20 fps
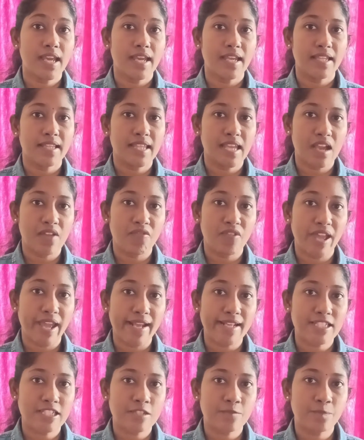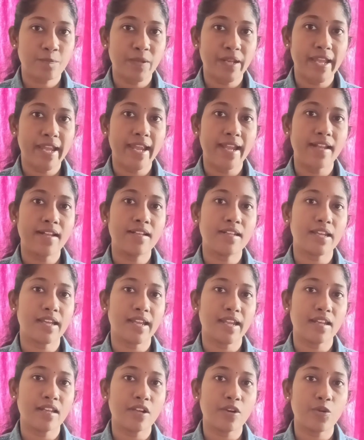they have explained
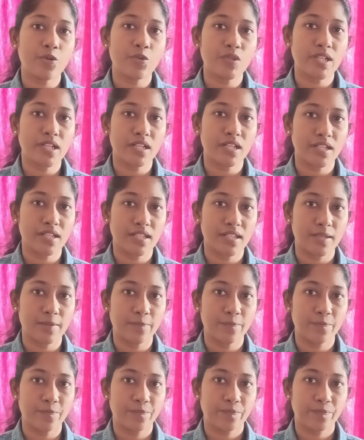in Kundalini.